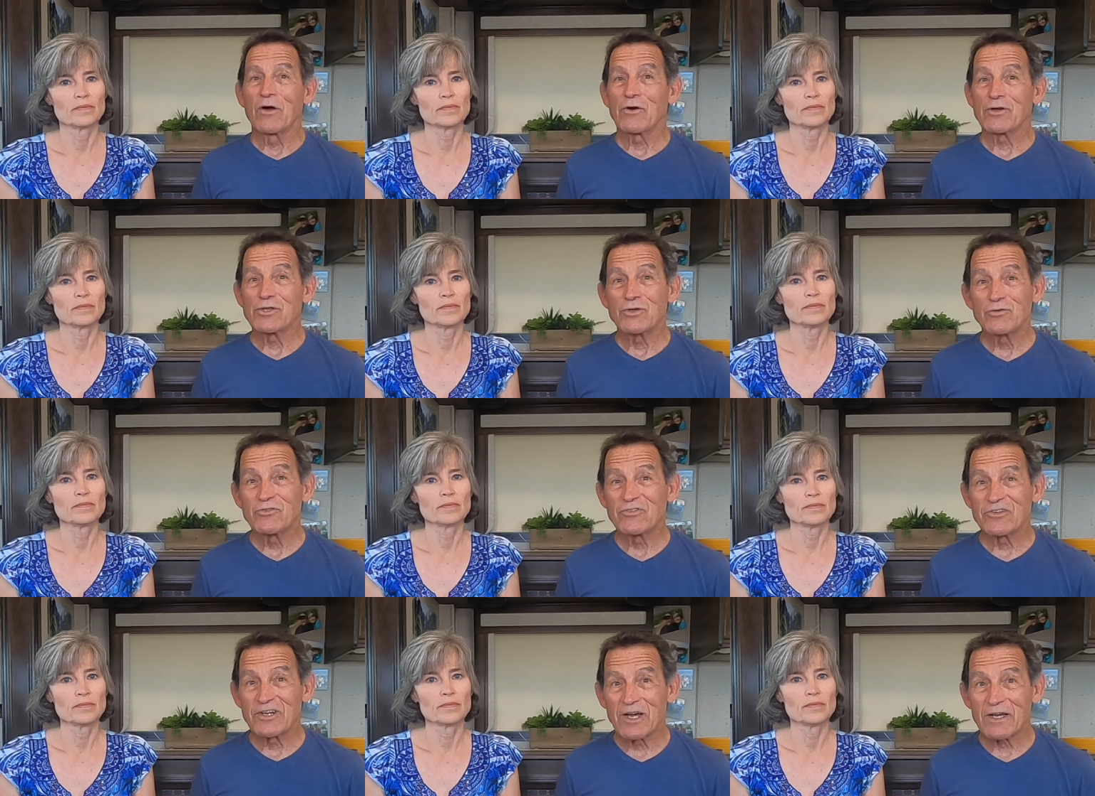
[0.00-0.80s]
Speaker 1: Are you
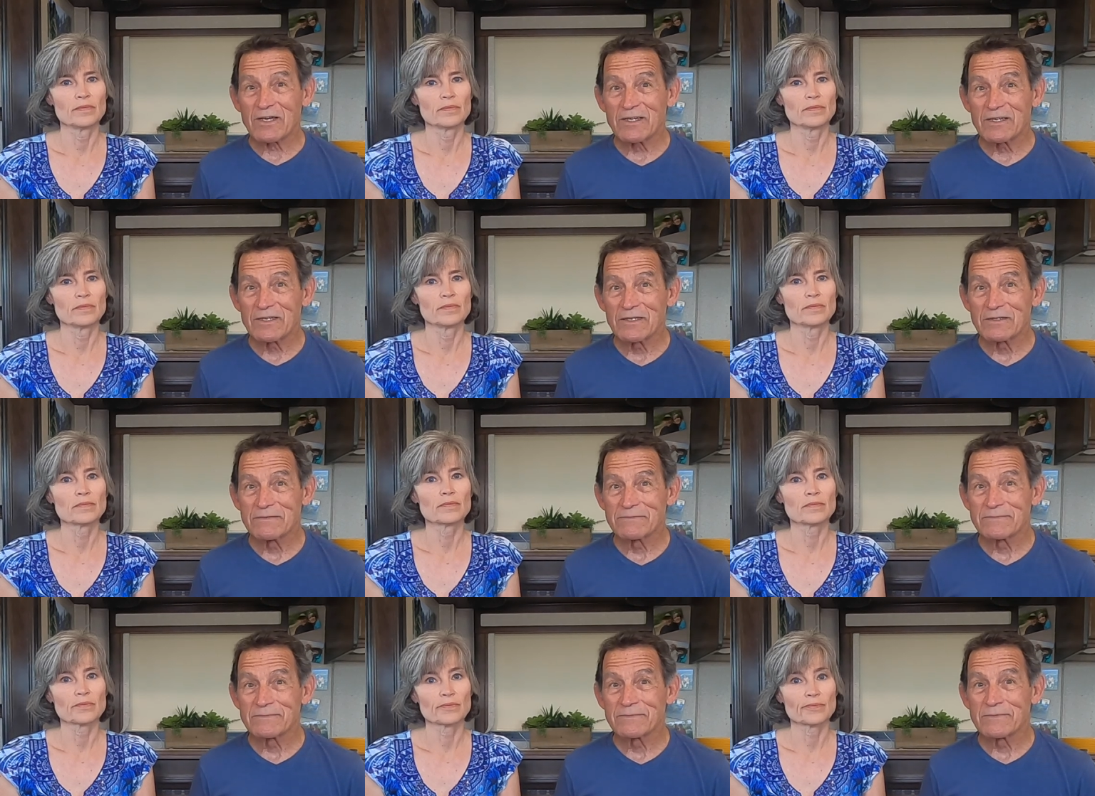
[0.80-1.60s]
stuck?
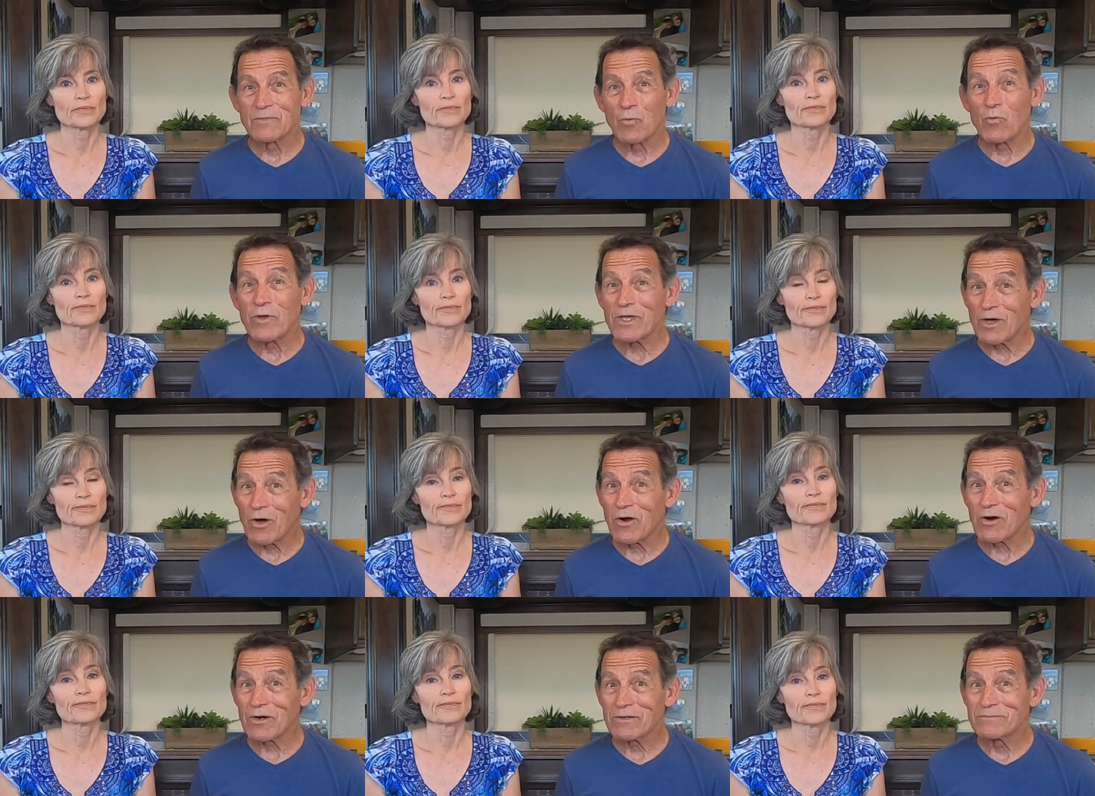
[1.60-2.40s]
We
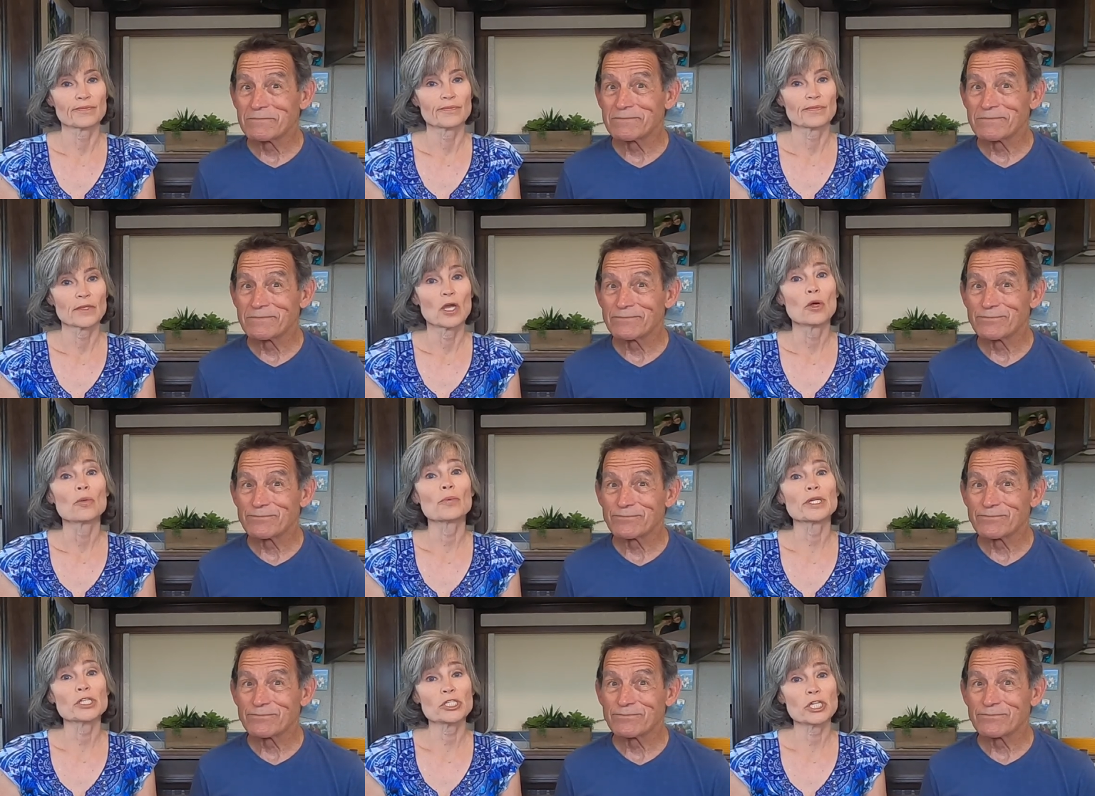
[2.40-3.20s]
are.
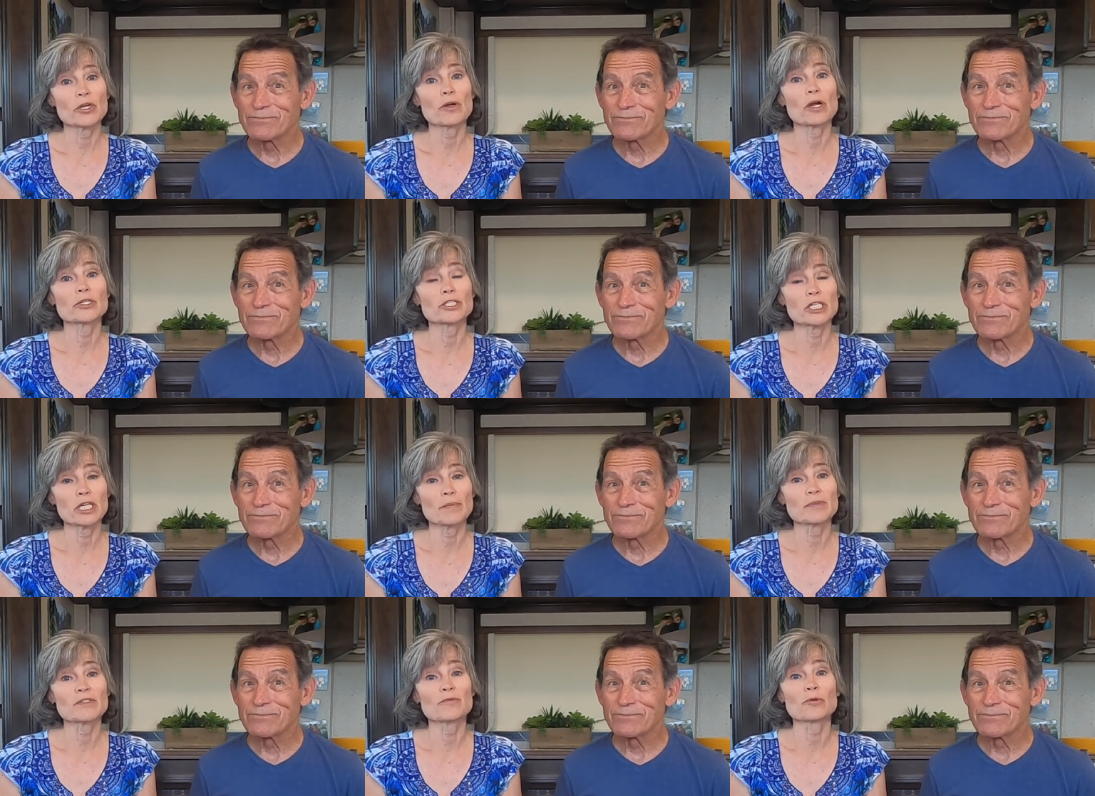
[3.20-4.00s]
Speaker 2: We share our
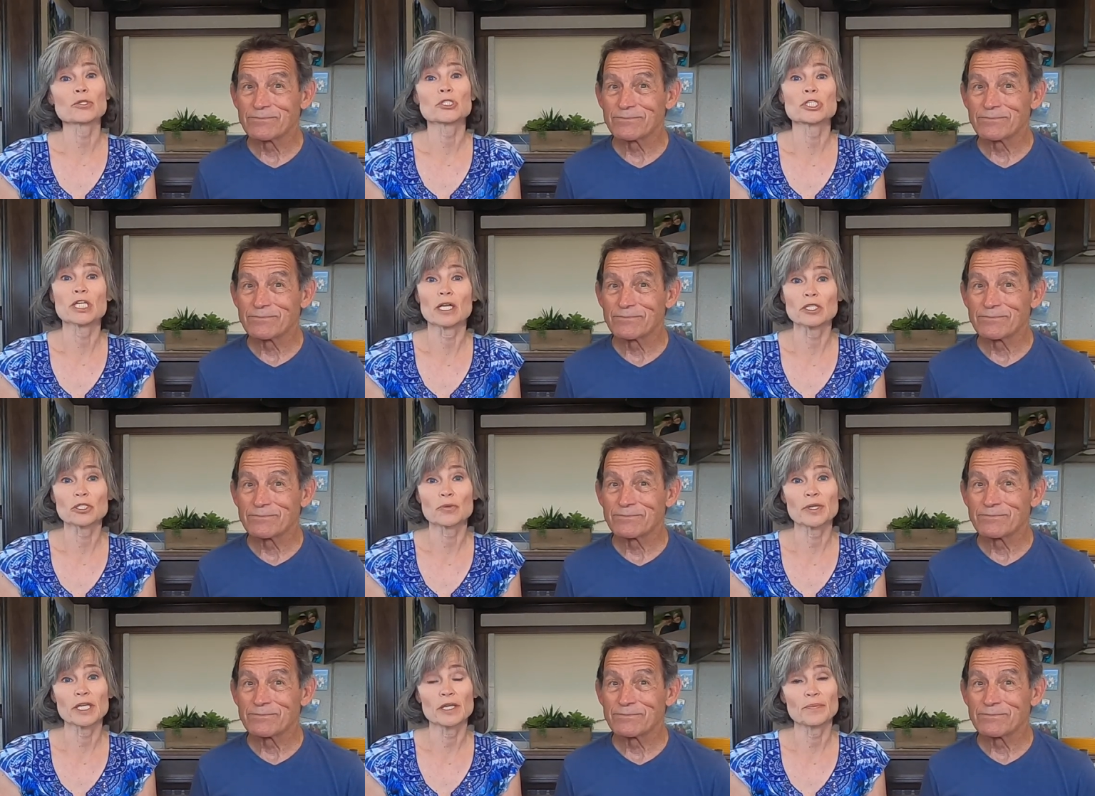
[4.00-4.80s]
tips for
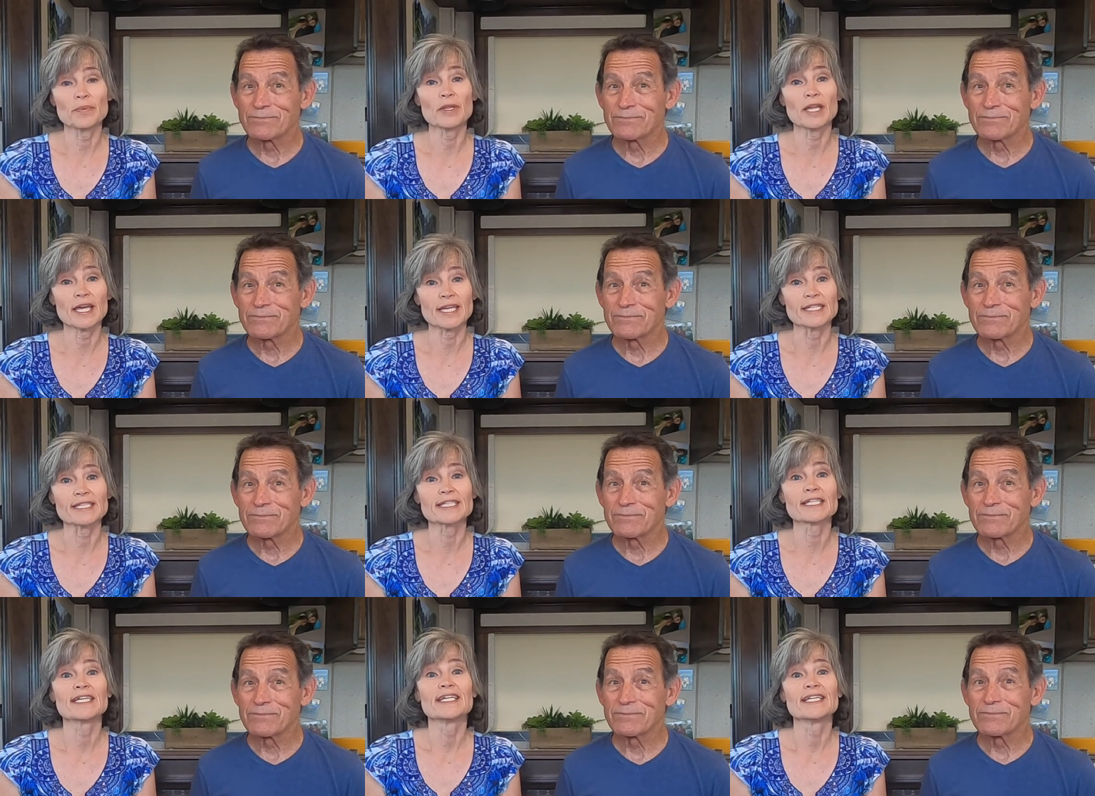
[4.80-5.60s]
sheltering in
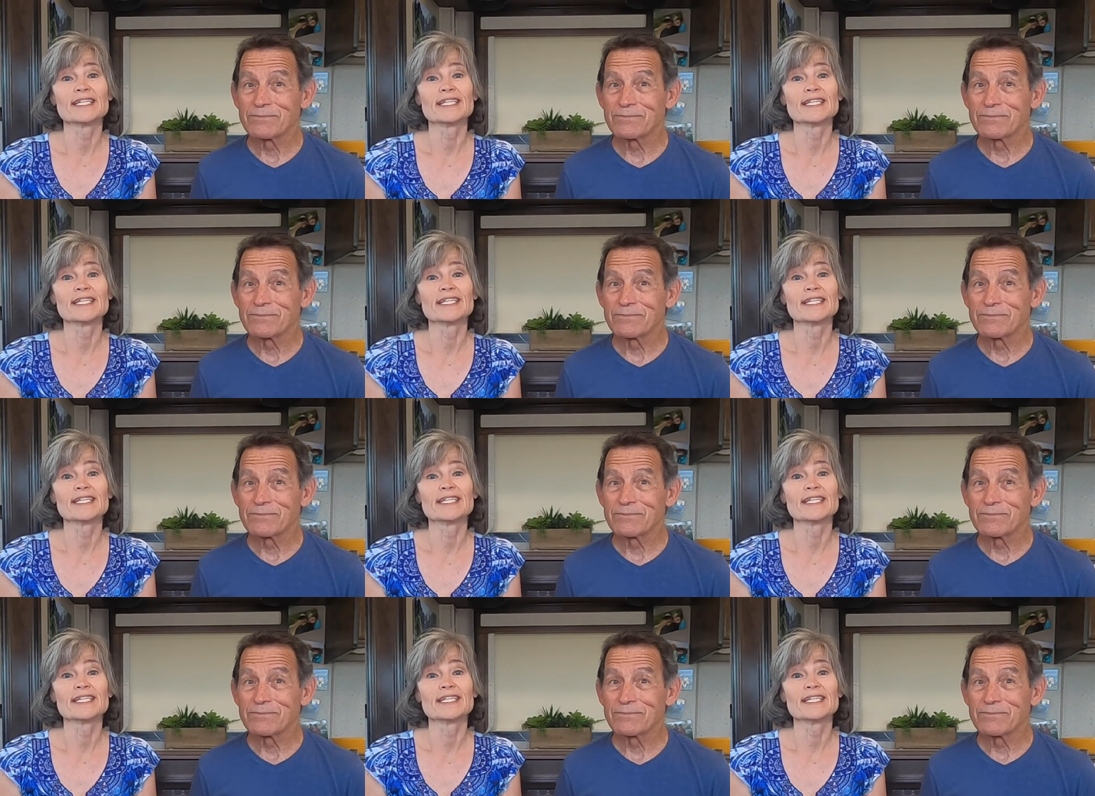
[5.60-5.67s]
place